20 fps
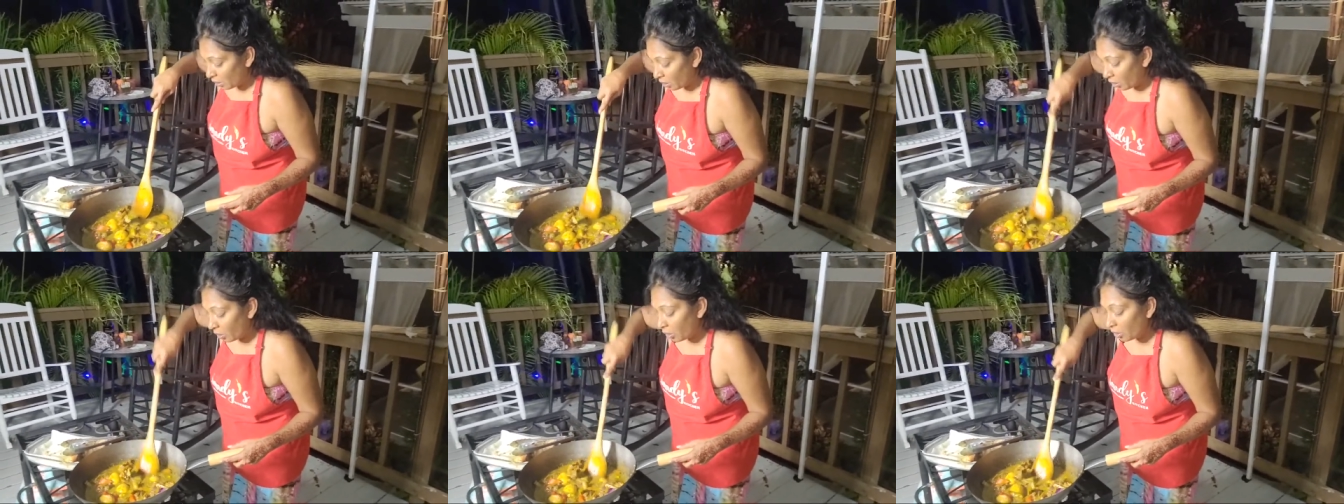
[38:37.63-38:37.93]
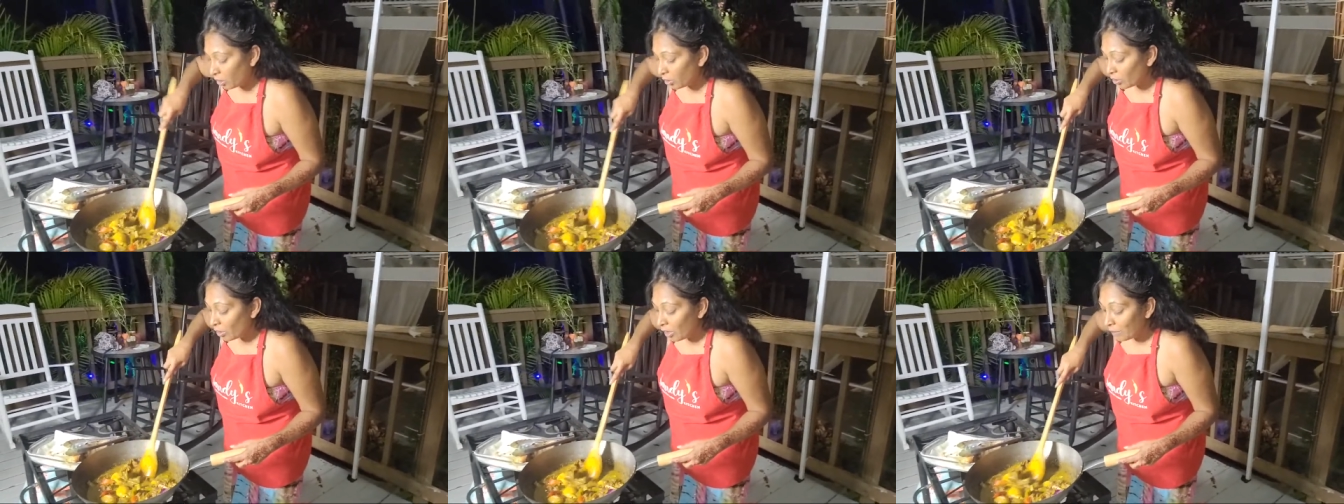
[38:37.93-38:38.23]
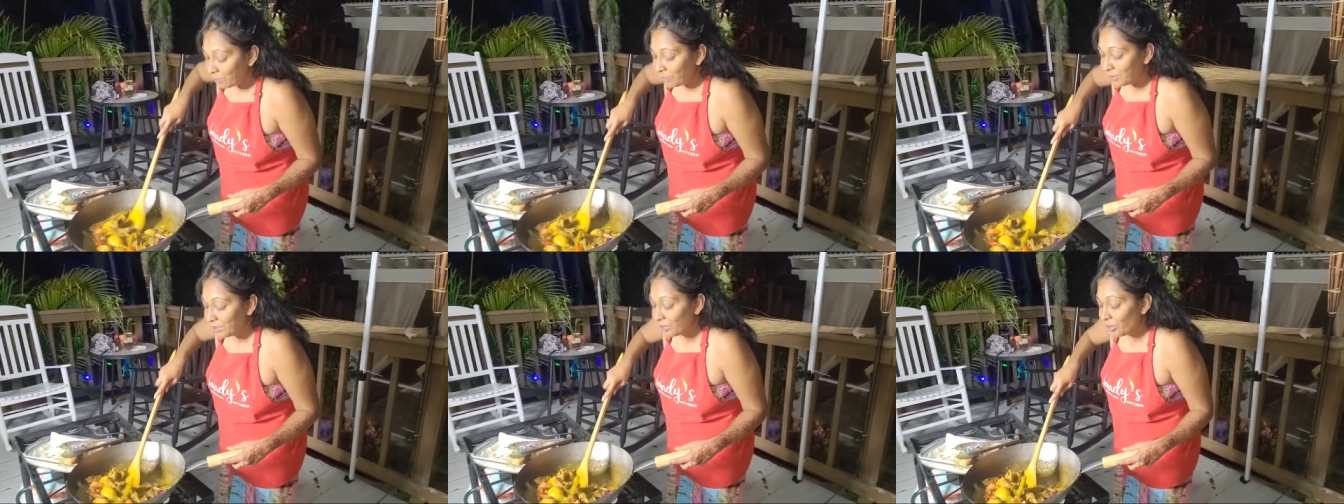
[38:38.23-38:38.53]
Oh,
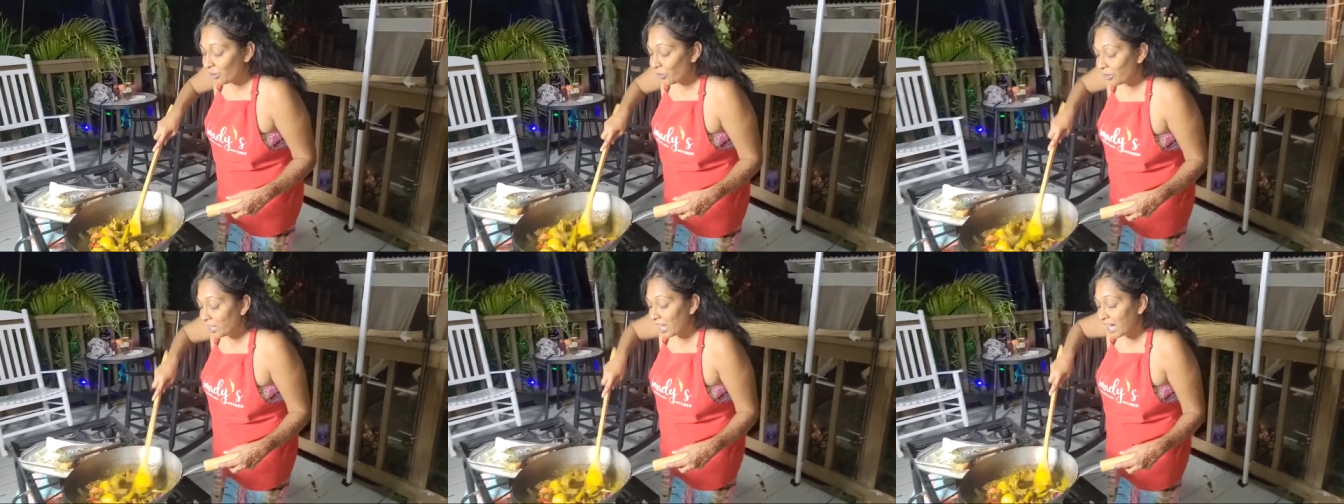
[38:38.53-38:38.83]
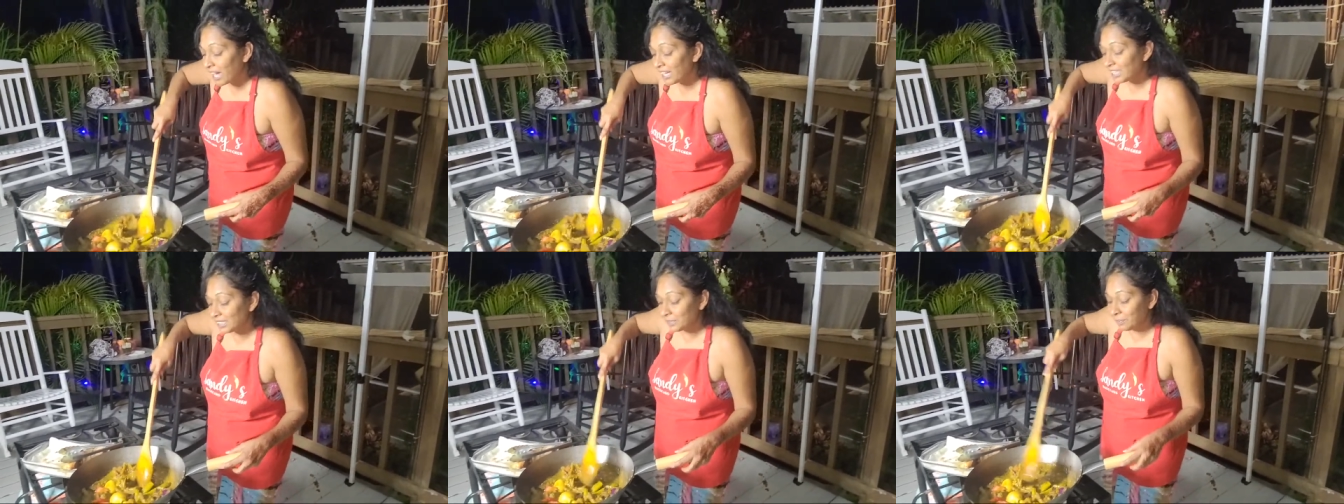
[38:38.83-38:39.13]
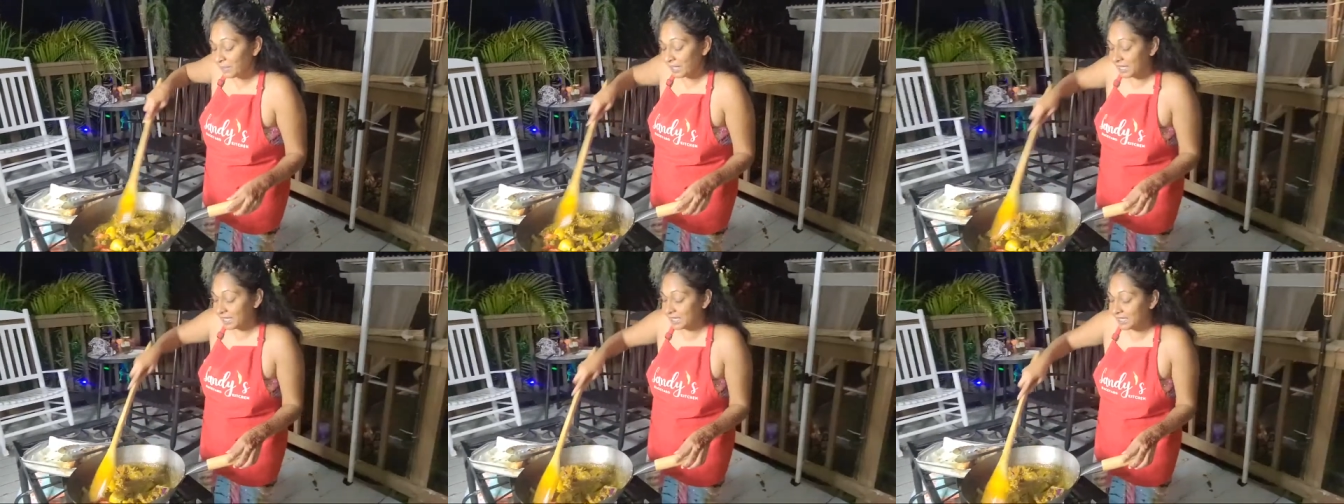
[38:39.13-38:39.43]
no guys,
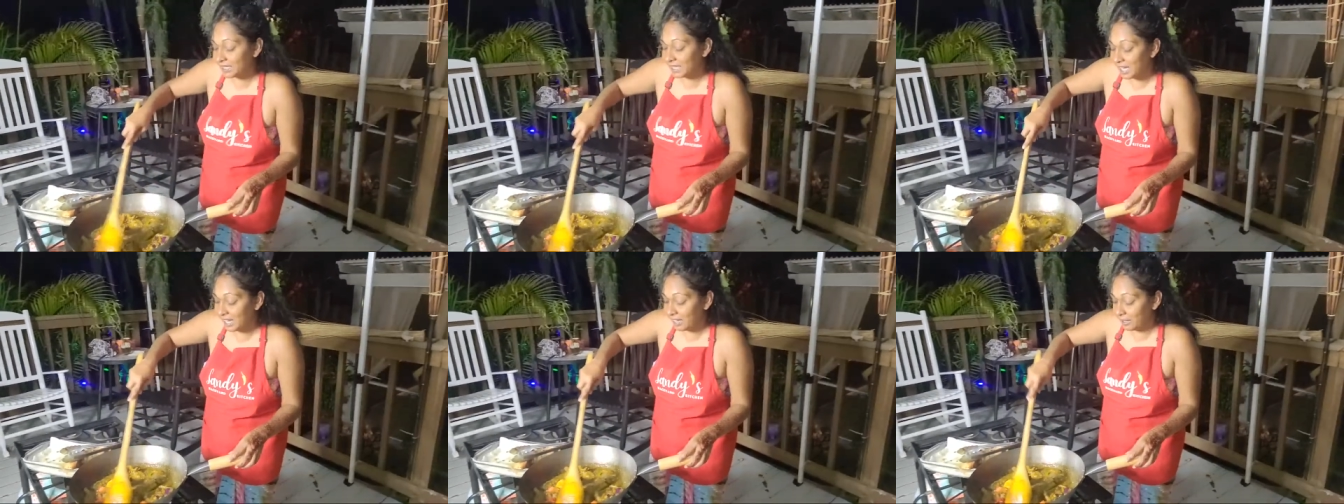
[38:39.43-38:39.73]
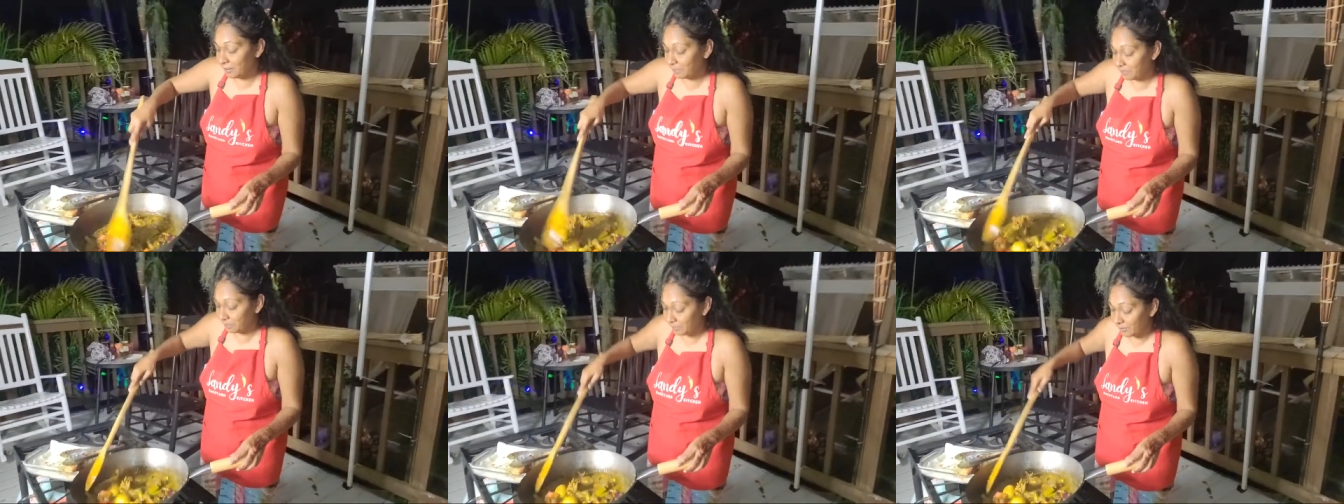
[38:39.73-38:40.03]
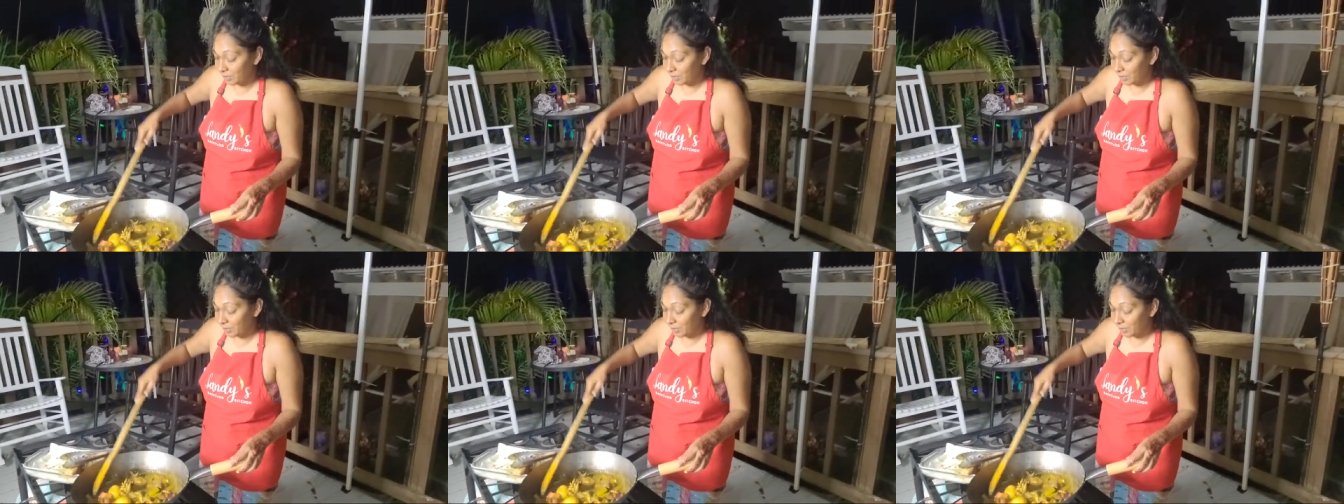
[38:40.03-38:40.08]
because um,